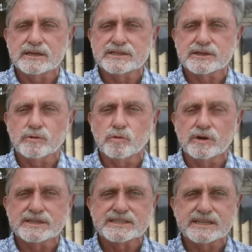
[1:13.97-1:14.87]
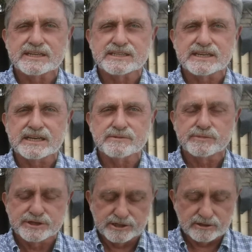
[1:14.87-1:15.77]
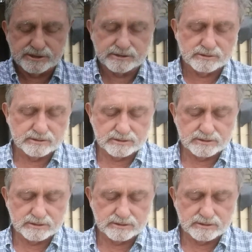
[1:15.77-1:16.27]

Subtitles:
It's a 1/16 material.